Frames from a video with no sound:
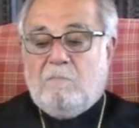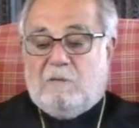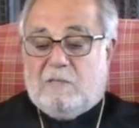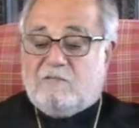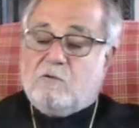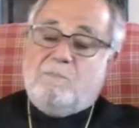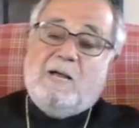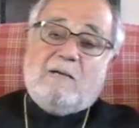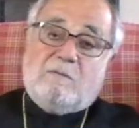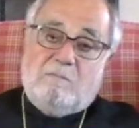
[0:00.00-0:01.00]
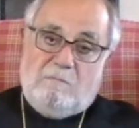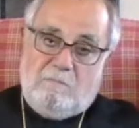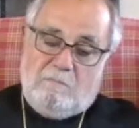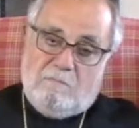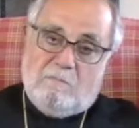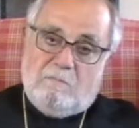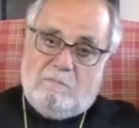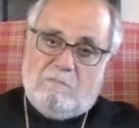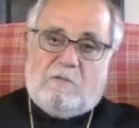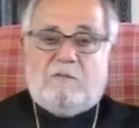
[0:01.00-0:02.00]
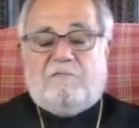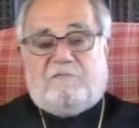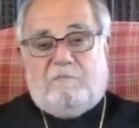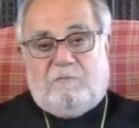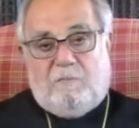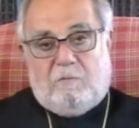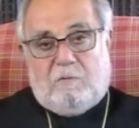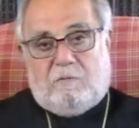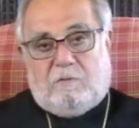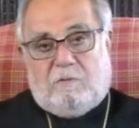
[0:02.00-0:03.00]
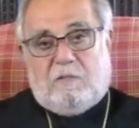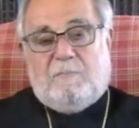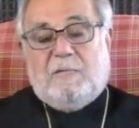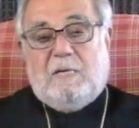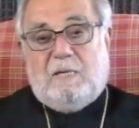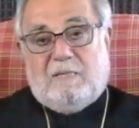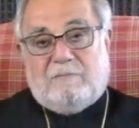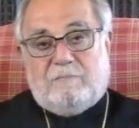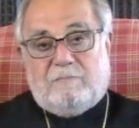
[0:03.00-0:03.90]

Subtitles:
But let's go back to the beginning.